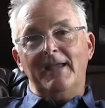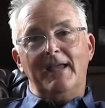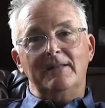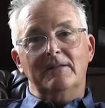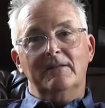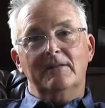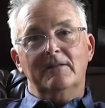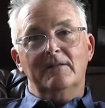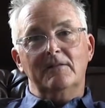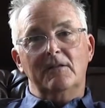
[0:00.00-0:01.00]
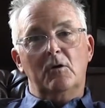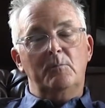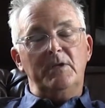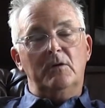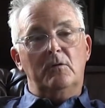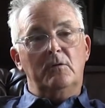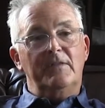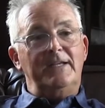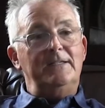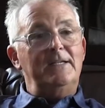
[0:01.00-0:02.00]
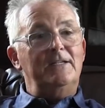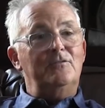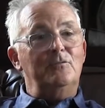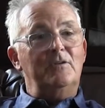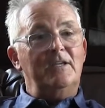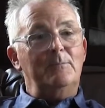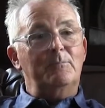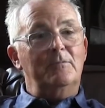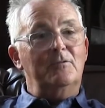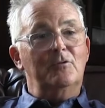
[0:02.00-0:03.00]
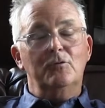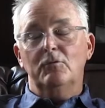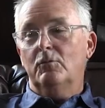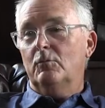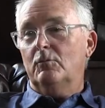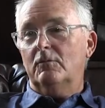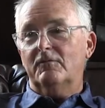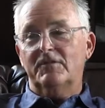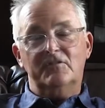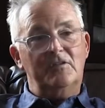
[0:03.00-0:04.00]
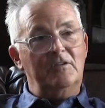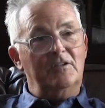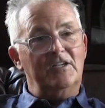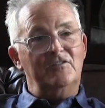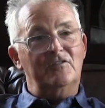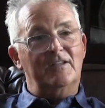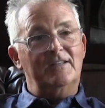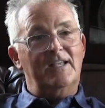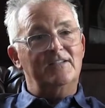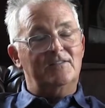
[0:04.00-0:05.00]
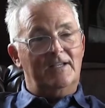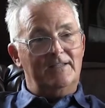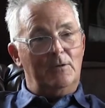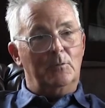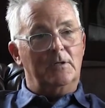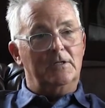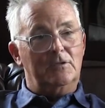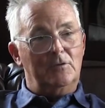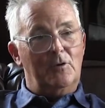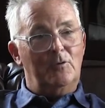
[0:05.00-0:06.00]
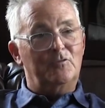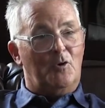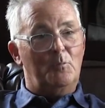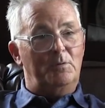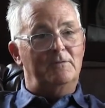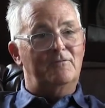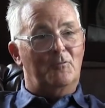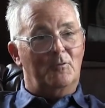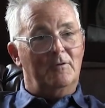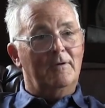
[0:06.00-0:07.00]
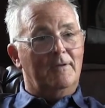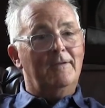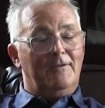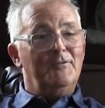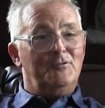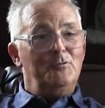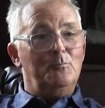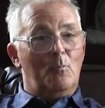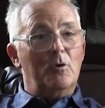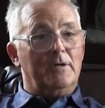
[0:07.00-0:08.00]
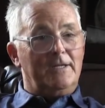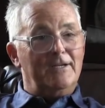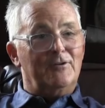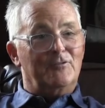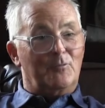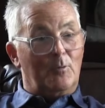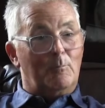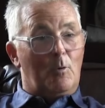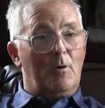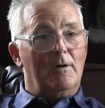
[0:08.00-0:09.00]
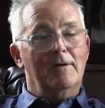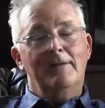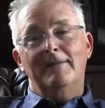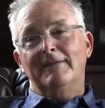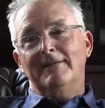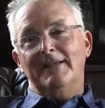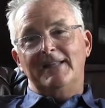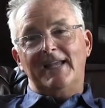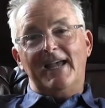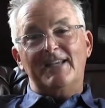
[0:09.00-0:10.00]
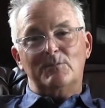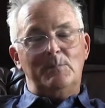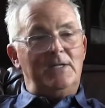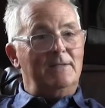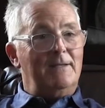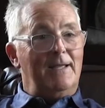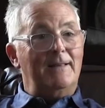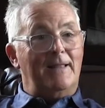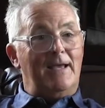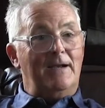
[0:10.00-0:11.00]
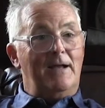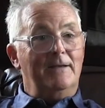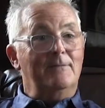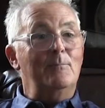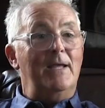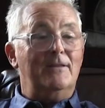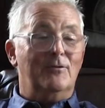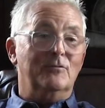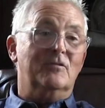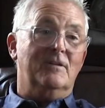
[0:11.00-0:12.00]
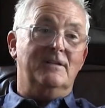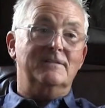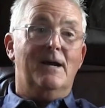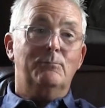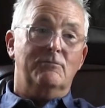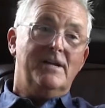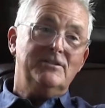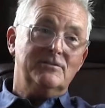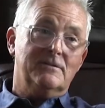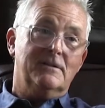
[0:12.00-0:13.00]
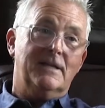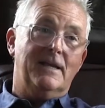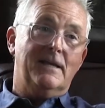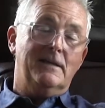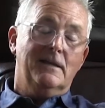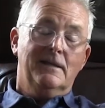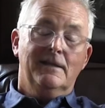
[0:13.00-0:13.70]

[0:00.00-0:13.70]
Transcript: And lo and behold, they needed to keep two facilities that they said they were going to close open for two more years or more. And they asked me to take that on and make those things operational again.